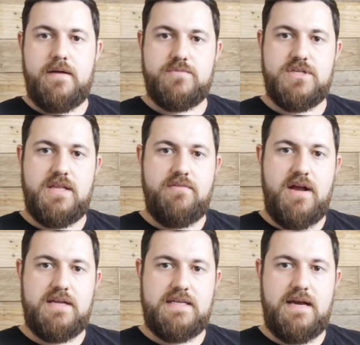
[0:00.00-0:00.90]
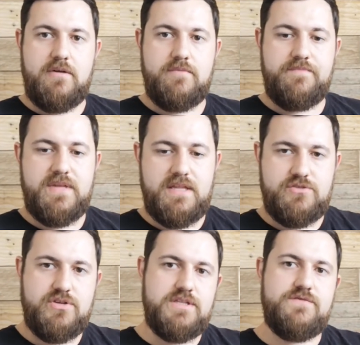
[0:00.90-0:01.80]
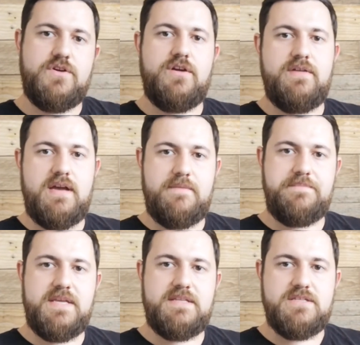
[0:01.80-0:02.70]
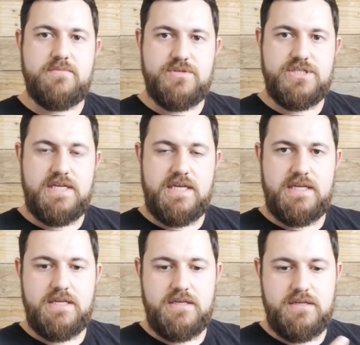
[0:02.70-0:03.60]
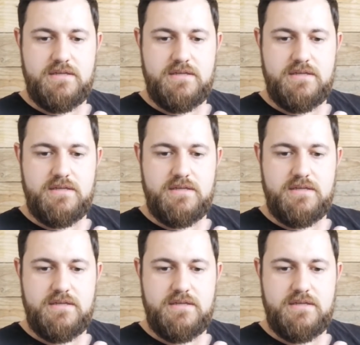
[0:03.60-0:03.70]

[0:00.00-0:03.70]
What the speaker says: chill it right down, and then transfer it into the machine